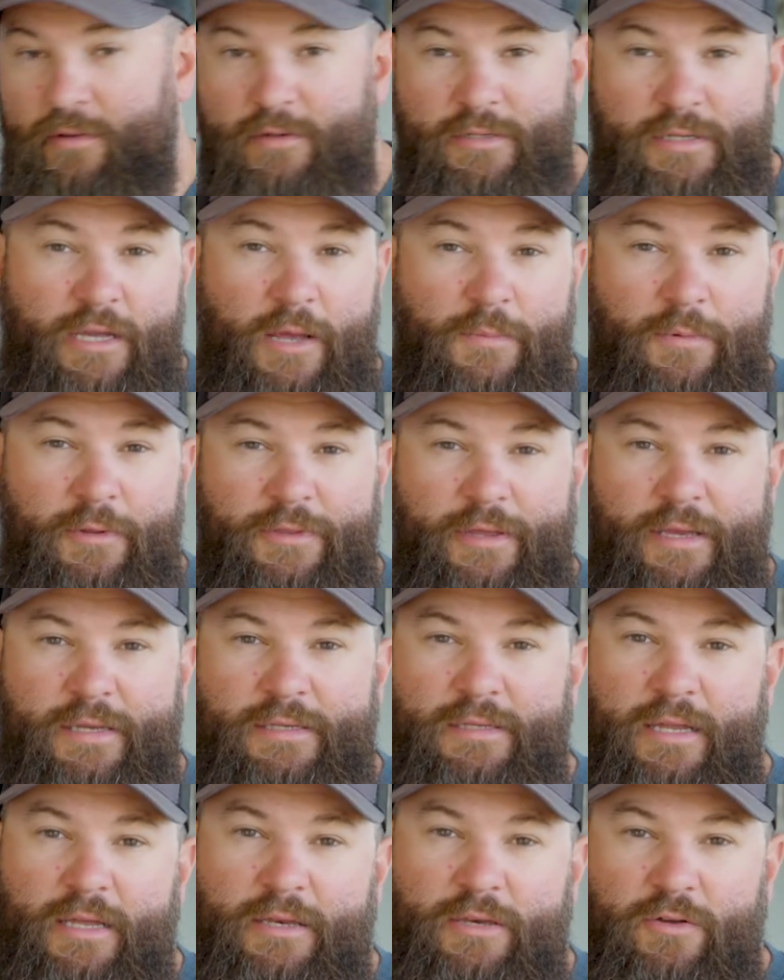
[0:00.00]
There's a couple of
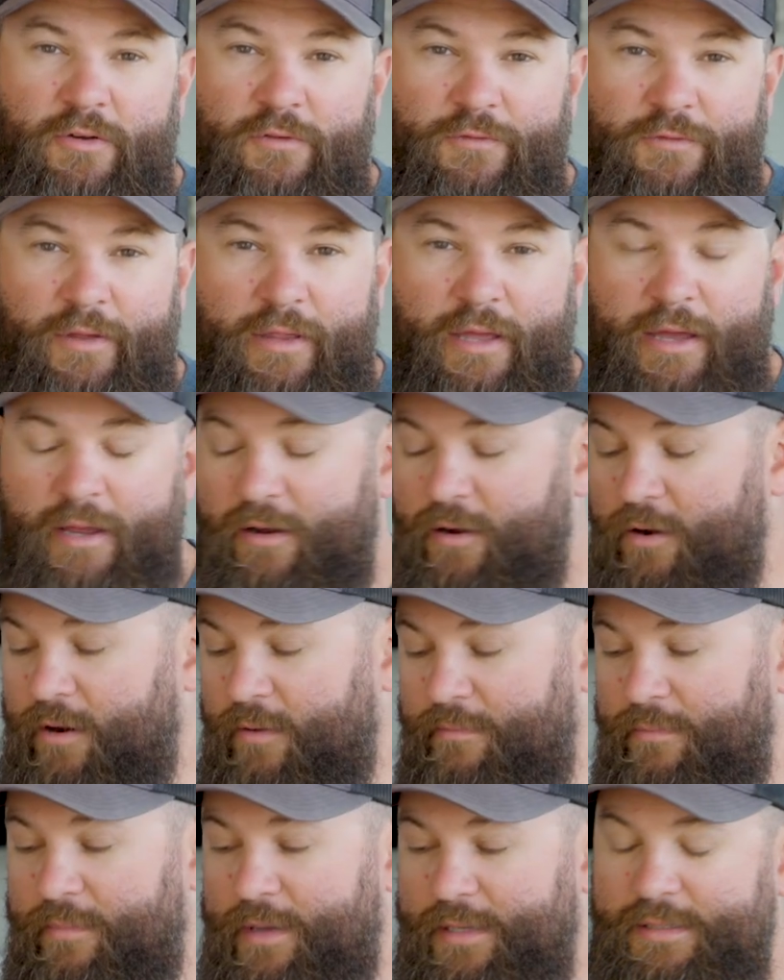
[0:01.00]
things that I do feel like are
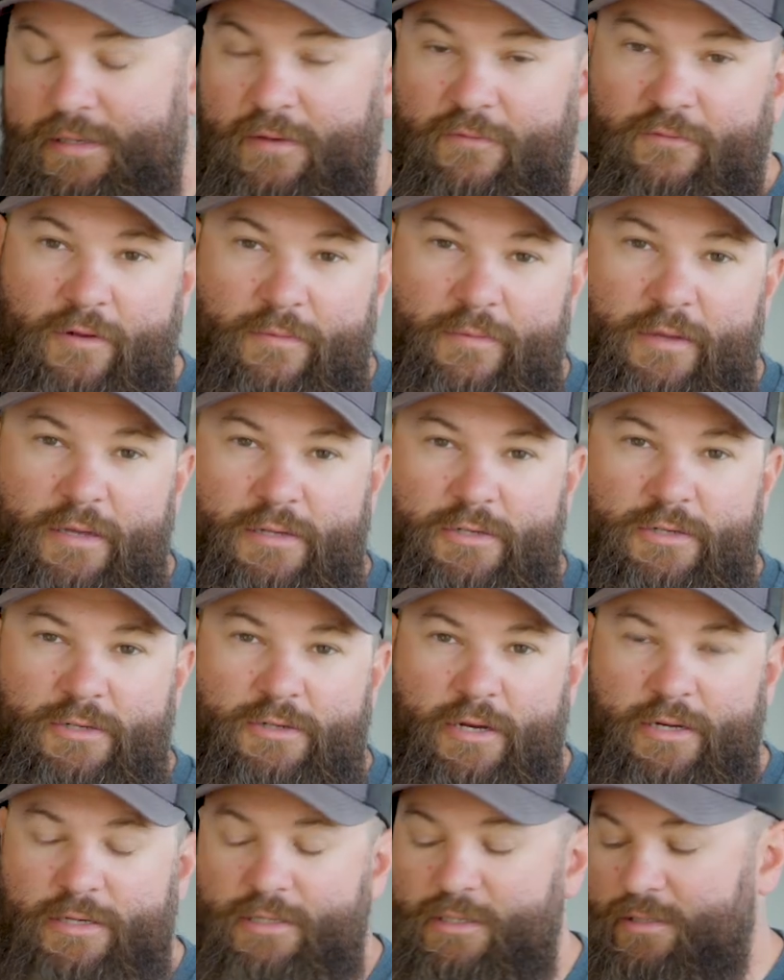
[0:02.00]
missing from the
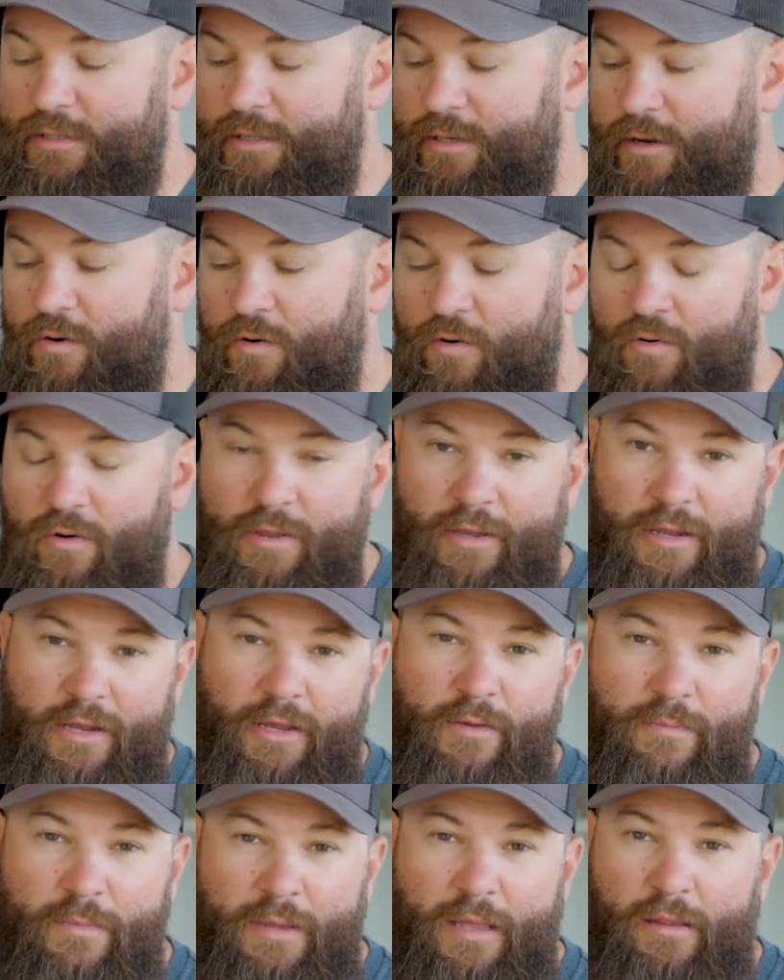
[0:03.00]
instructions here, or that
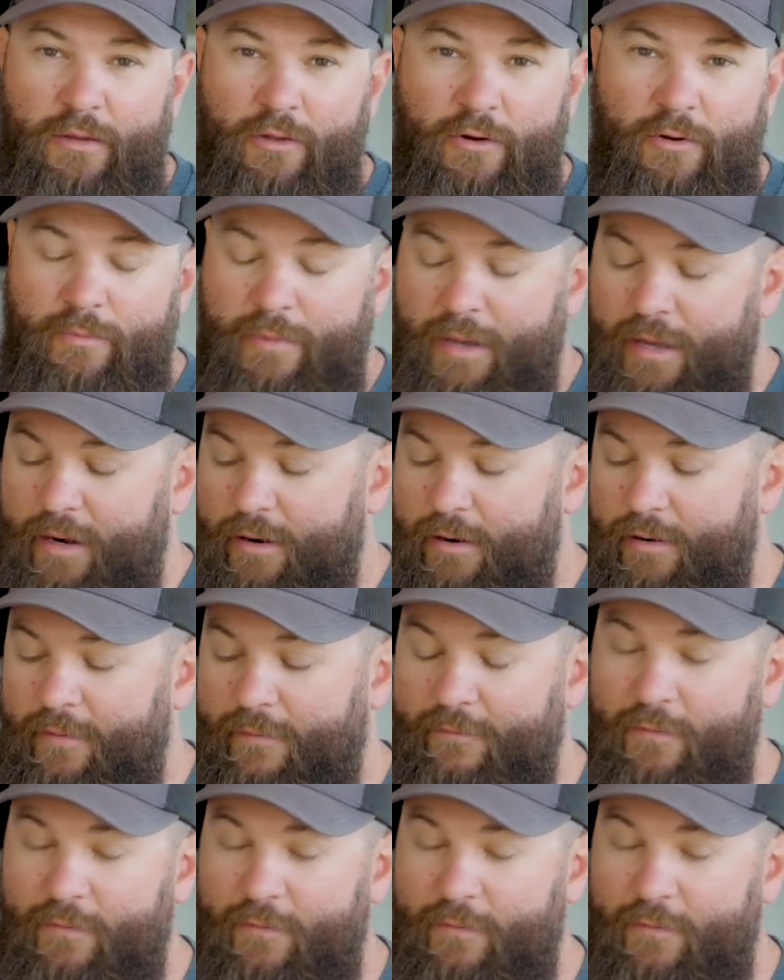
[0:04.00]
could be a little better.